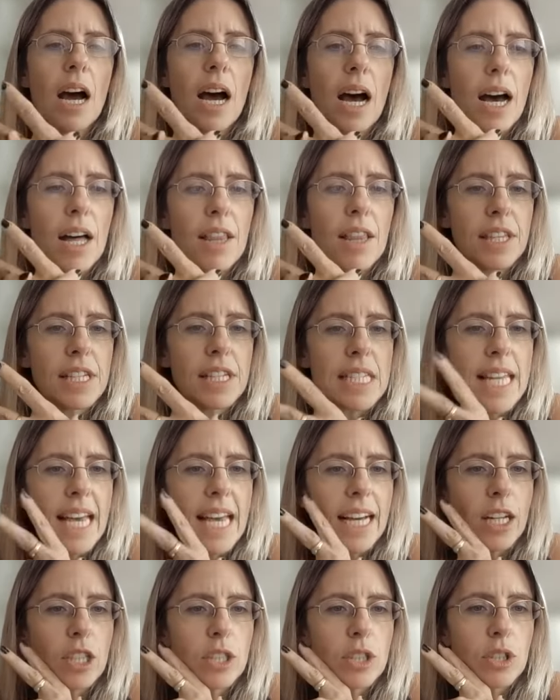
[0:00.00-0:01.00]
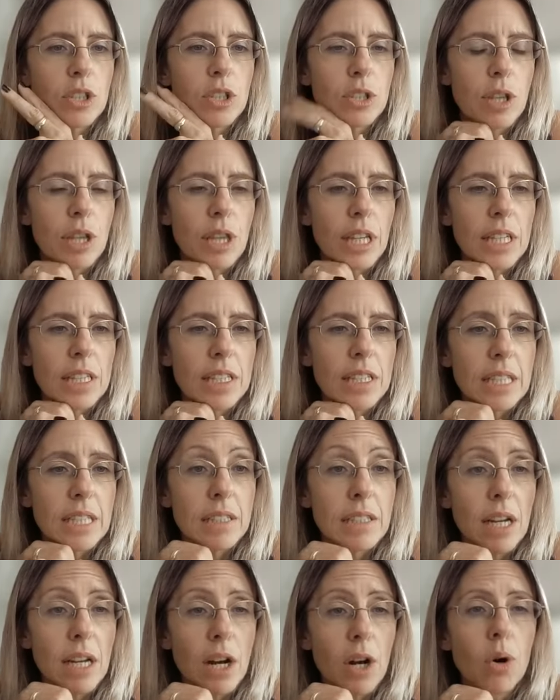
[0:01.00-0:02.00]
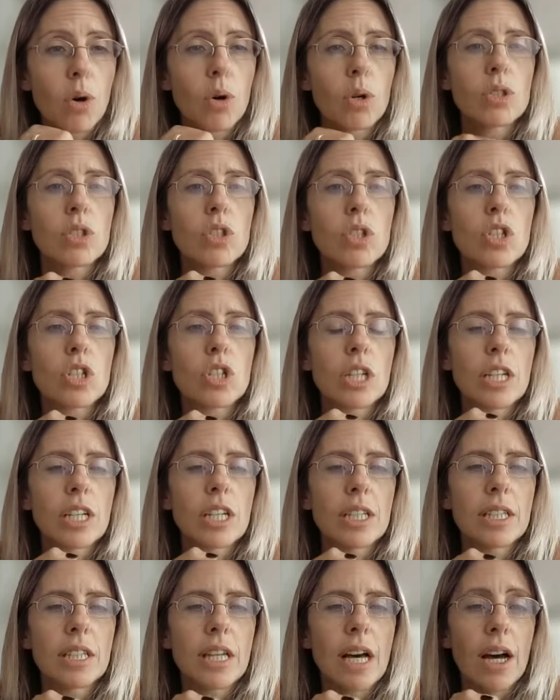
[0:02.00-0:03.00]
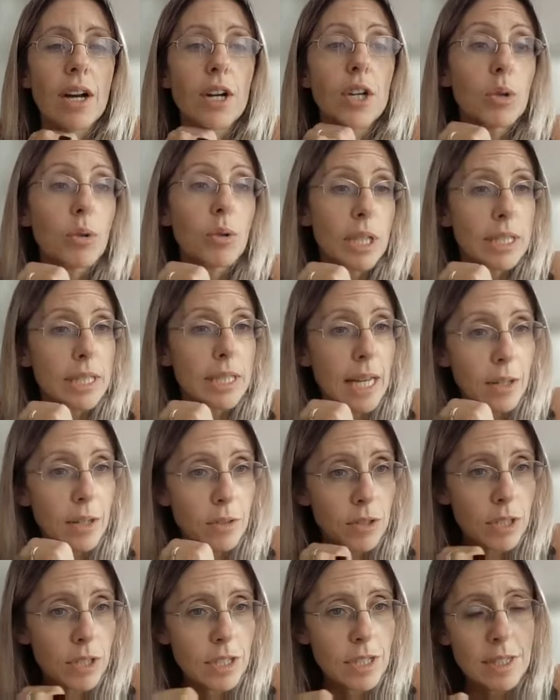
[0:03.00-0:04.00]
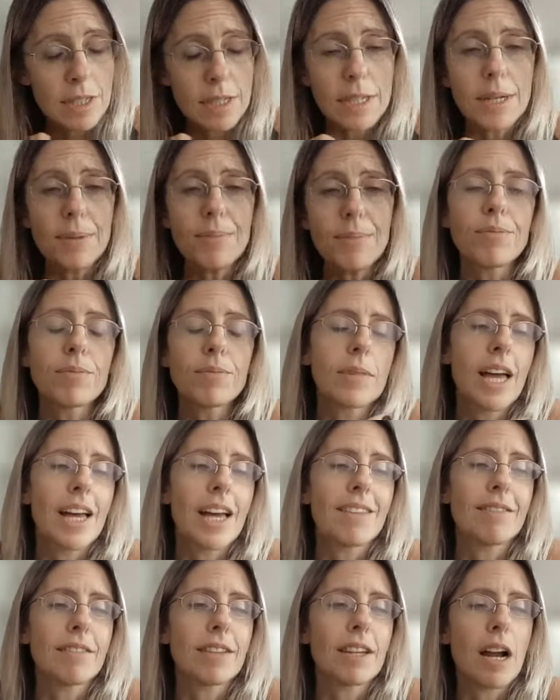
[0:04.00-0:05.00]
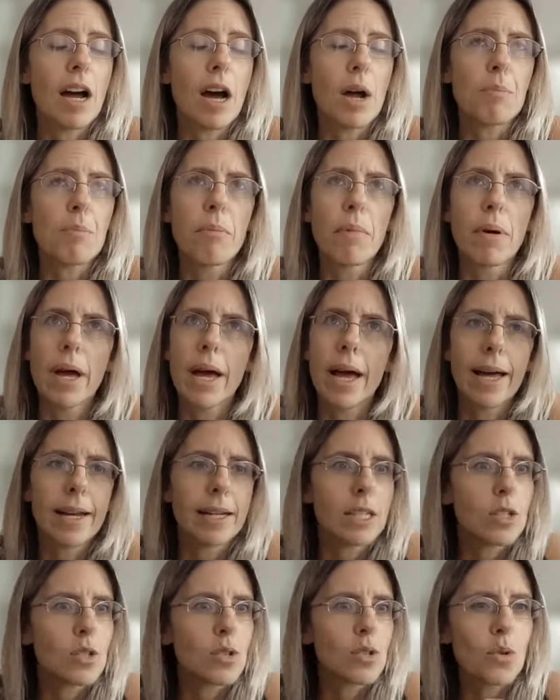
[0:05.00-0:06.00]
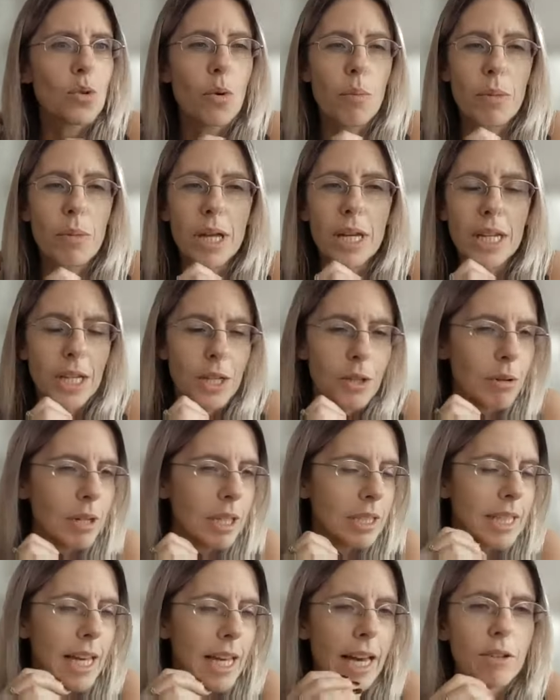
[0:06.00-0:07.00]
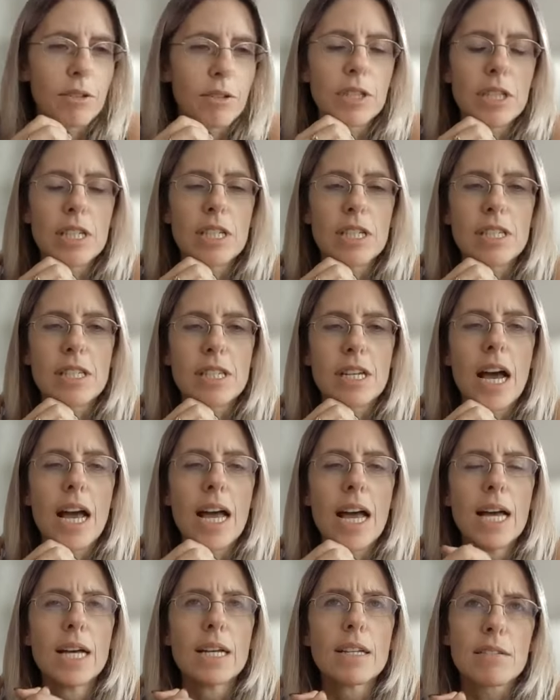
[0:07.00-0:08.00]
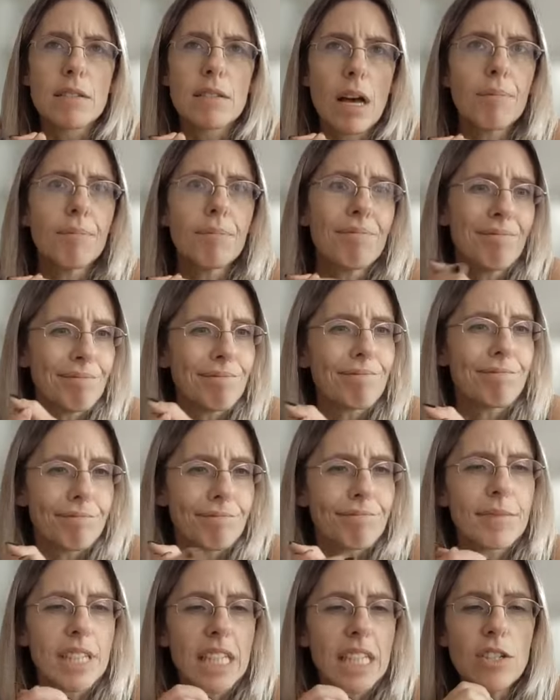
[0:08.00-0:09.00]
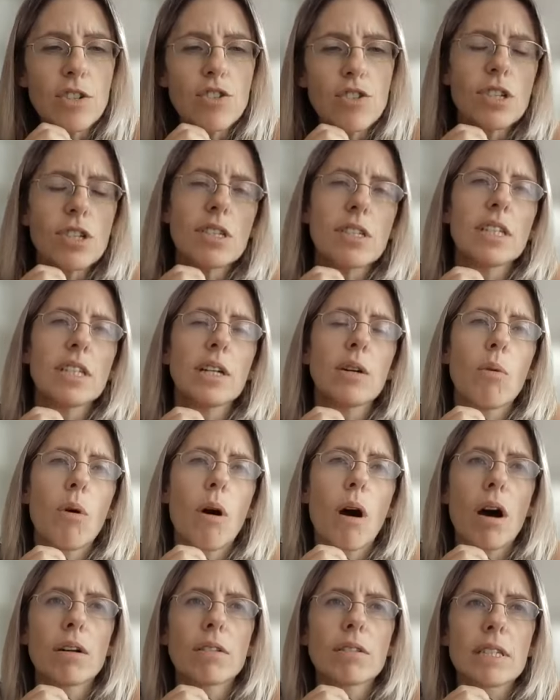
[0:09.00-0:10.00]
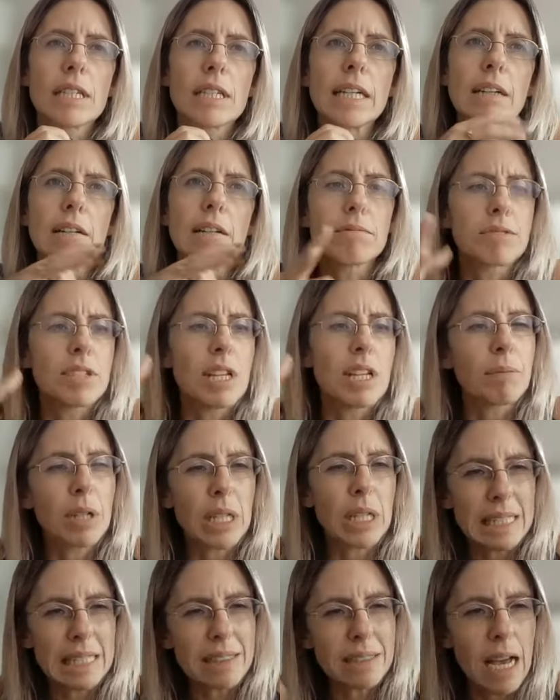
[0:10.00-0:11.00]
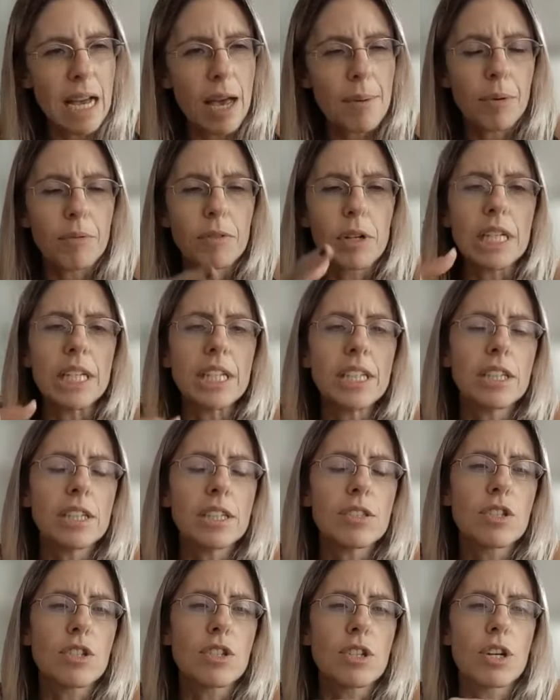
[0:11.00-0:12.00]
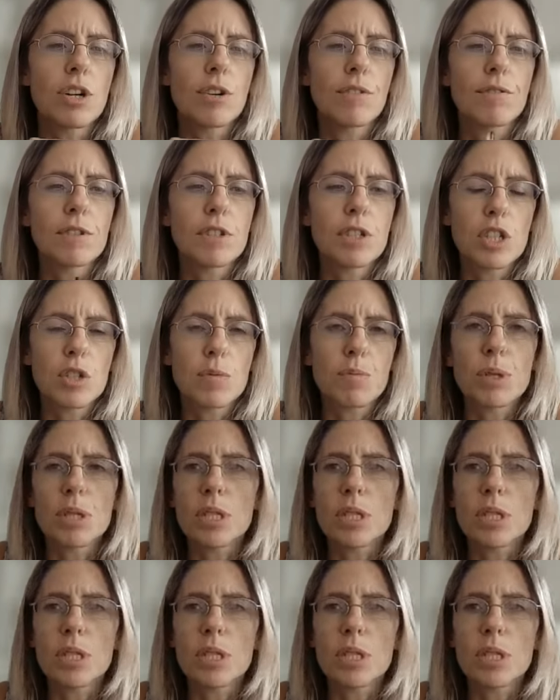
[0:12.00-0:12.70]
The second good thing that they're launching are new categories, and there are so many new categories. Some interesting ones, like some type of cleaning services,